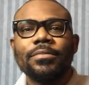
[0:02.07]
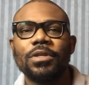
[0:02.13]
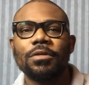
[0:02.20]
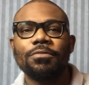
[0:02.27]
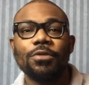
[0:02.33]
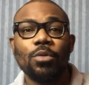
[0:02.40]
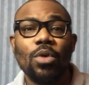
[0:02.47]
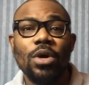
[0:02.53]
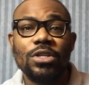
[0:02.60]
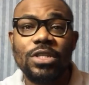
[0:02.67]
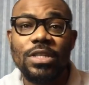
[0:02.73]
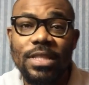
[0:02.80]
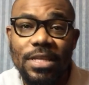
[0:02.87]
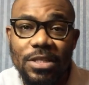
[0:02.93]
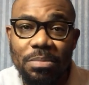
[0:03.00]
if you're
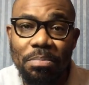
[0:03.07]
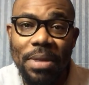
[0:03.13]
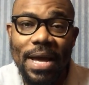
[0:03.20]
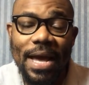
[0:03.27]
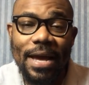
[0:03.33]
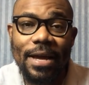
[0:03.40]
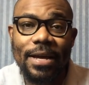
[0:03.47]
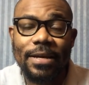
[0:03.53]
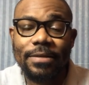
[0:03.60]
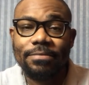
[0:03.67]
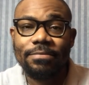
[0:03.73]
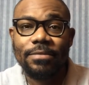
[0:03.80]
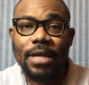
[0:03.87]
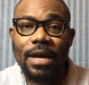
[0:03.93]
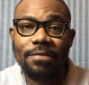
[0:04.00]
watching this back
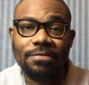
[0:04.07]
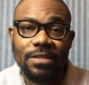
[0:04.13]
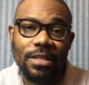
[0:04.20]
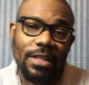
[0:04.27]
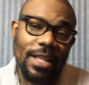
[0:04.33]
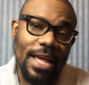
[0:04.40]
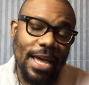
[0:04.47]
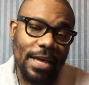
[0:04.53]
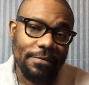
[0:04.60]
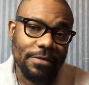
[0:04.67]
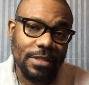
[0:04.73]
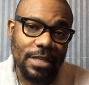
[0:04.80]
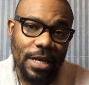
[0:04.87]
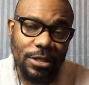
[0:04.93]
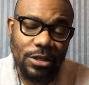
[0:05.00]
after the live
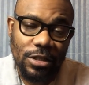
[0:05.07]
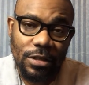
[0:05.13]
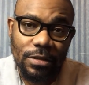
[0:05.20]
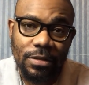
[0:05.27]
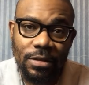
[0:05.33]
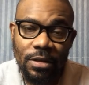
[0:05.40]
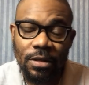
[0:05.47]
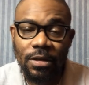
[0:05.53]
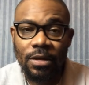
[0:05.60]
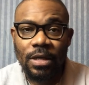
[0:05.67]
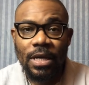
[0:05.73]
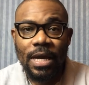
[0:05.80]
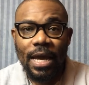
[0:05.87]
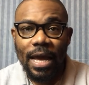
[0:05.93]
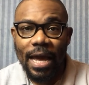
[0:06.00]
session,
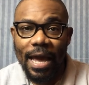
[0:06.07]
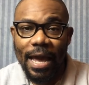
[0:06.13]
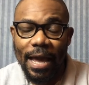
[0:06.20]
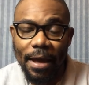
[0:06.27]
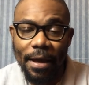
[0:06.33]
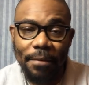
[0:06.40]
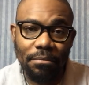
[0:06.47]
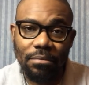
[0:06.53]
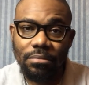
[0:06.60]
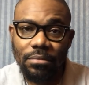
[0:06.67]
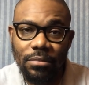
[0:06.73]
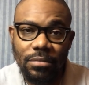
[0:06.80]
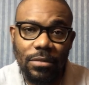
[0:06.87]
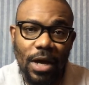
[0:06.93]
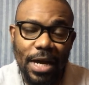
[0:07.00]
um,
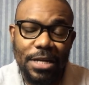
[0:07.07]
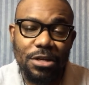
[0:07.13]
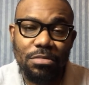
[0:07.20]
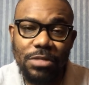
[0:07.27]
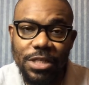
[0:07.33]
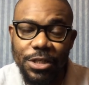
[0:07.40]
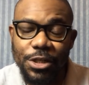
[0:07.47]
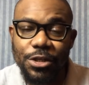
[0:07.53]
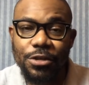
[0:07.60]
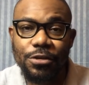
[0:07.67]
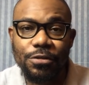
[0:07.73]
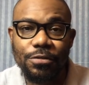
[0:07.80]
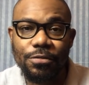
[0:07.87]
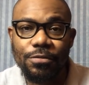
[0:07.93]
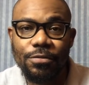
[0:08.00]
I normally
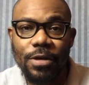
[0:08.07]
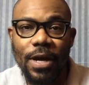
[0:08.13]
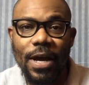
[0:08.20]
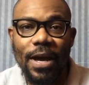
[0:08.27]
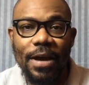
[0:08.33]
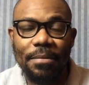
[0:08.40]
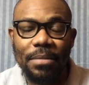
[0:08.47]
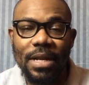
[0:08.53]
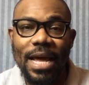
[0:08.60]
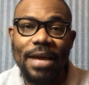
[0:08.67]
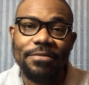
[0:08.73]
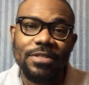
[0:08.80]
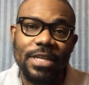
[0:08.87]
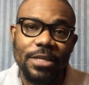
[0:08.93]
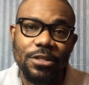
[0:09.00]
do
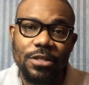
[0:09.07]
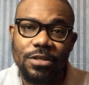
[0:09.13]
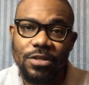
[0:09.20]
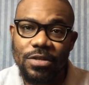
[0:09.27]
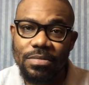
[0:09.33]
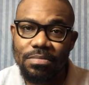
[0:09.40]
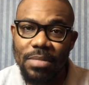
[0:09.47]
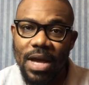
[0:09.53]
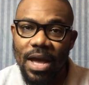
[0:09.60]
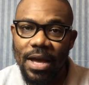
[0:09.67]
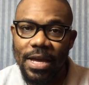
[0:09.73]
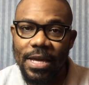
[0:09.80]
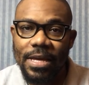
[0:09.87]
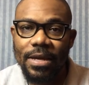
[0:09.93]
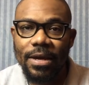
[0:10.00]
live sessions on
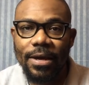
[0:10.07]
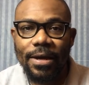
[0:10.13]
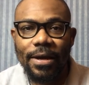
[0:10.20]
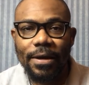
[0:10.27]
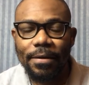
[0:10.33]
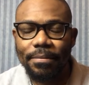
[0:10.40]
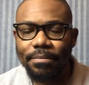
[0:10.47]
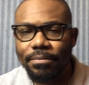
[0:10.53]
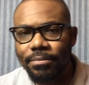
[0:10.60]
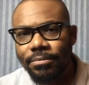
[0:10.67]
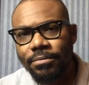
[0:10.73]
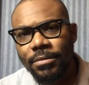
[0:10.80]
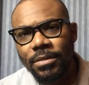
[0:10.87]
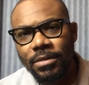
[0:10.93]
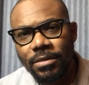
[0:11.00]
my
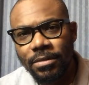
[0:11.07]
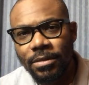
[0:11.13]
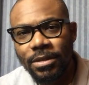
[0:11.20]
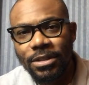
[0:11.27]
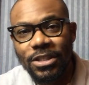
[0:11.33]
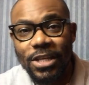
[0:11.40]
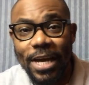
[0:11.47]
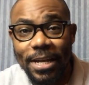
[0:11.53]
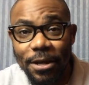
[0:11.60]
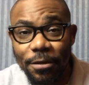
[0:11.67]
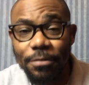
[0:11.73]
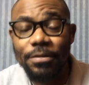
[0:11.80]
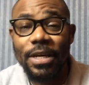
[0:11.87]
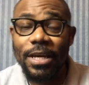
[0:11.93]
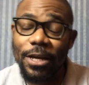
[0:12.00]

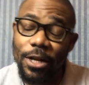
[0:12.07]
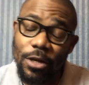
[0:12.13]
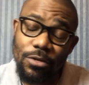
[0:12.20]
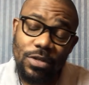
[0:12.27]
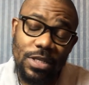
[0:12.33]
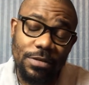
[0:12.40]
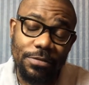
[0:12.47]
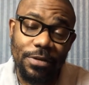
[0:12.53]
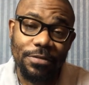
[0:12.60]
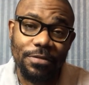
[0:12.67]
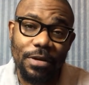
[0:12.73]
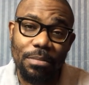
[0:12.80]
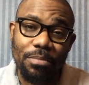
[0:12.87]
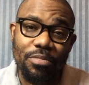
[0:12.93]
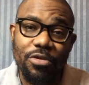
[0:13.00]
channel, inclusive of
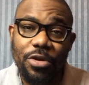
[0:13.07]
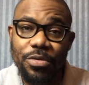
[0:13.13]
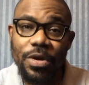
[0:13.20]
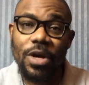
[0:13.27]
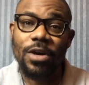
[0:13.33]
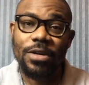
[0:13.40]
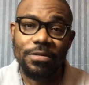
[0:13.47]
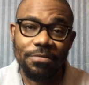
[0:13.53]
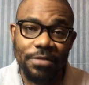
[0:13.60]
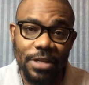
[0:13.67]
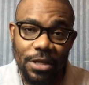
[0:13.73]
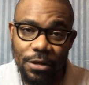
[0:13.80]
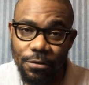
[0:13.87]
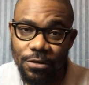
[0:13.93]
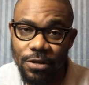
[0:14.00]
pre recorded
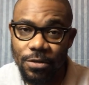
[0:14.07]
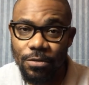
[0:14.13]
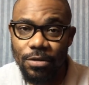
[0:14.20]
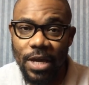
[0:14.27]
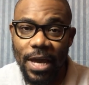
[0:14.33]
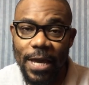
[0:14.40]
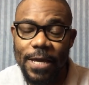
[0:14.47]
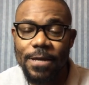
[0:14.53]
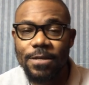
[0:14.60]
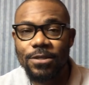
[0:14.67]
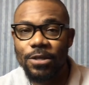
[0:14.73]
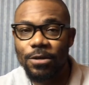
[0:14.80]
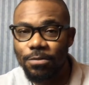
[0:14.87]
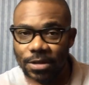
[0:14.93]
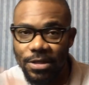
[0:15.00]
videos. Okay,
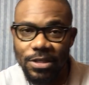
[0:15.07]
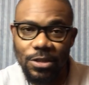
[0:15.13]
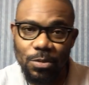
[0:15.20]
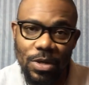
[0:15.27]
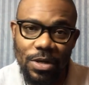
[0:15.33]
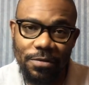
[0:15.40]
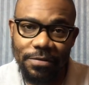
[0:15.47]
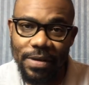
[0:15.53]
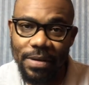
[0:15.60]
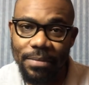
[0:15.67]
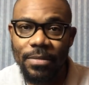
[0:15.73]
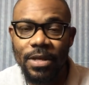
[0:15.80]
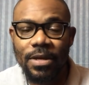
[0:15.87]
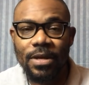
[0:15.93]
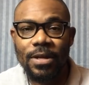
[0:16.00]
so this is one of
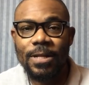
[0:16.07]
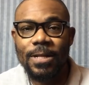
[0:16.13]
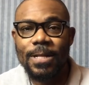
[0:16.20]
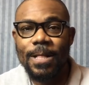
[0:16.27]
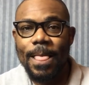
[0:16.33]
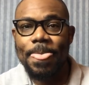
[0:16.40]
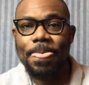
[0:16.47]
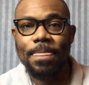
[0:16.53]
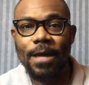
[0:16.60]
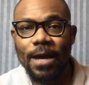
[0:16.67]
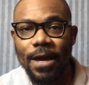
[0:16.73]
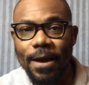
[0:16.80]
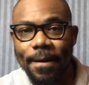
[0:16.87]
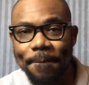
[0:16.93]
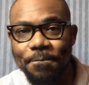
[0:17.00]

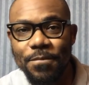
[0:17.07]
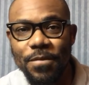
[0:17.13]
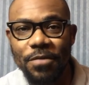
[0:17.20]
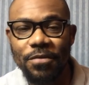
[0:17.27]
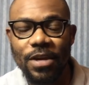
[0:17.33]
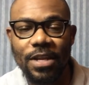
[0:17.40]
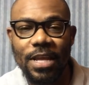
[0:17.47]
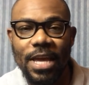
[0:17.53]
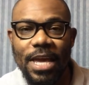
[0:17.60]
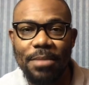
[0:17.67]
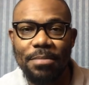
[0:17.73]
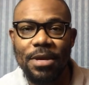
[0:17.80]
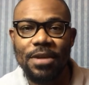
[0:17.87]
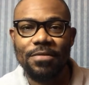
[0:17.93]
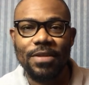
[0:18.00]
them. If you can hear
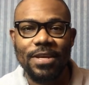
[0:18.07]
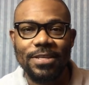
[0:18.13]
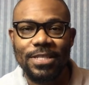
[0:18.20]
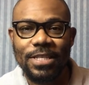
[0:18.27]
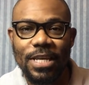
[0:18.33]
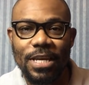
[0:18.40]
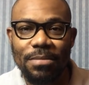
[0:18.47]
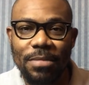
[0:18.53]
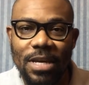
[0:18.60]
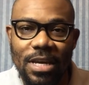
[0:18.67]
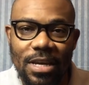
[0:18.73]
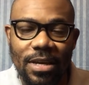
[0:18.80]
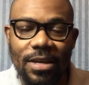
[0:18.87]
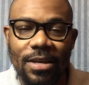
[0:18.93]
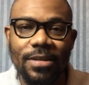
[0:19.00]
me, if you can see
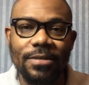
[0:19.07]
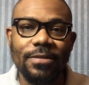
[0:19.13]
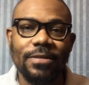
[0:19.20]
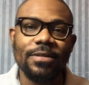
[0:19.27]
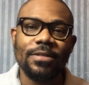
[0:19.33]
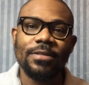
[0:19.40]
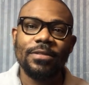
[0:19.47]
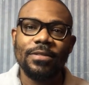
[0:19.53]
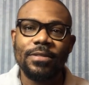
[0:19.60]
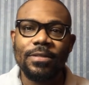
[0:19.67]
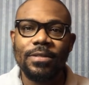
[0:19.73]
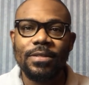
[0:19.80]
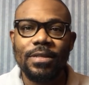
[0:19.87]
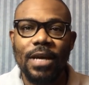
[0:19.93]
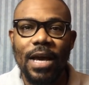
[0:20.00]
me,
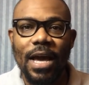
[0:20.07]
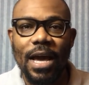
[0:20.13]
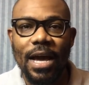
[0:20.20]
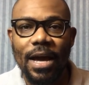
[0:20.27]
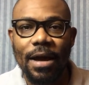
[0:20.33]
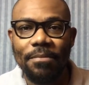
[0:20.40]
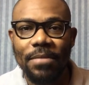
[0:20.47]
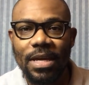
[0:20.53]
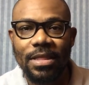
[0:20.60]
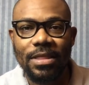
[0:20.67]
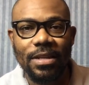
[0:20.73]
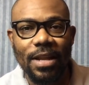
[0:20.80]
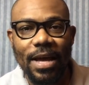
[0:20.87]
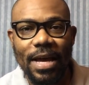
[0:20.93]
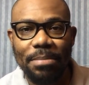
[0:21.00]

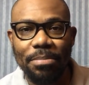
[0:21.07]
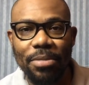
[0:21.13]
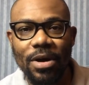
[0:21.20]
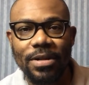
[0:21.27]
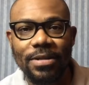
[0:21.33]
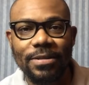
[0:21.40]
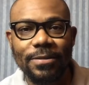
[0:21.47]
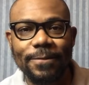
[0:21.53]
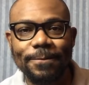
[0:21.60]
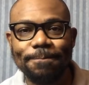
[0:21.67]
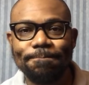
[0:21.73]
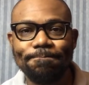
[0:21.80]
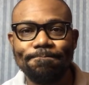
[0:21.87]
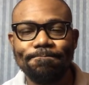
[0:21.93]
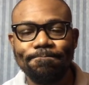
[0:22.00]
hit the like button.
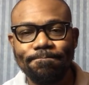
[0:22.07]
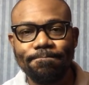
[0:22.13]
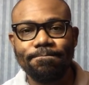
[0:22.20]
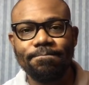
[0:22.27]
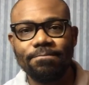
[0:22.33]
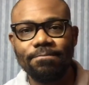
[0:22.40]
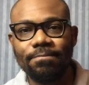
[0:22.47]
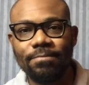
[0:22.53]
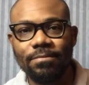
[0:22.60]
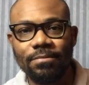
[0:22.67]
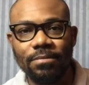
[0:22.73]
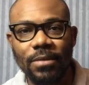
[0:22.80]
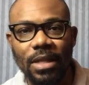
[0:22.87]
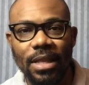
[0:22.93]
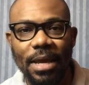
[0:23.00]

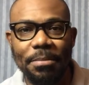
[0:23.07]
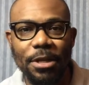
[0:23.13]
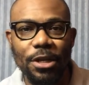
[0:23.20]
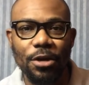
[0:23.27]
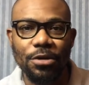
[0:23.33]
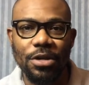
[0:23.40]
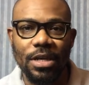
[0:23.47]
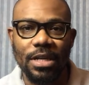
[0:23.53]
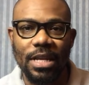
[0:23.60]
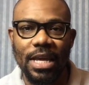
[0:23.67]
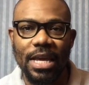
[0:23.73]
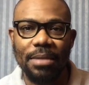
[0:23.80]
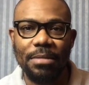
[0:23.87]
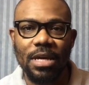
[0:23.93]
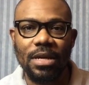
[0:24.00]
Let me know you
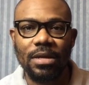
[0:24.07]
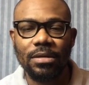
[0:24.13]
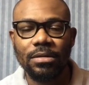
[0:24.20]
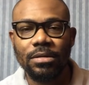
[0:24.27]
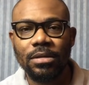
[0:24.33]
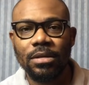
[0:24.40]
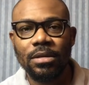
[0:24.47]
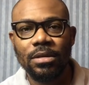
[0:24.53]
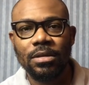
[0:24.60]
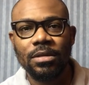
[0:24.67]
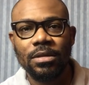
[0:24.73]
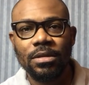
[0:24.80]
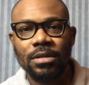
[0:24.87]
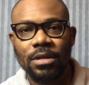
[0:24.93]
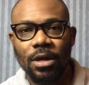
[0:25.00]
can hear me.
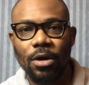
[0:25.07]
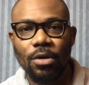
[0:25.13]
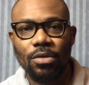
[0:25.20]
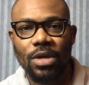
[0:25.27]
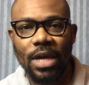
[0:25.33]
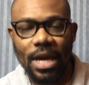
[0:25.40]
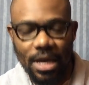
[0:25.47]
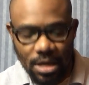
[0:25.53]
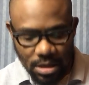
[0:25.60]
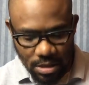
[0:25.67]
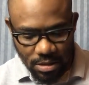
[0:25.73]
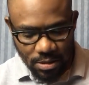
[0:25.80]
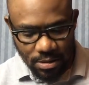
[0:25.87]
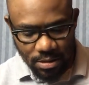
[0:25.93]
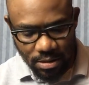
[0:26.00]
Okay,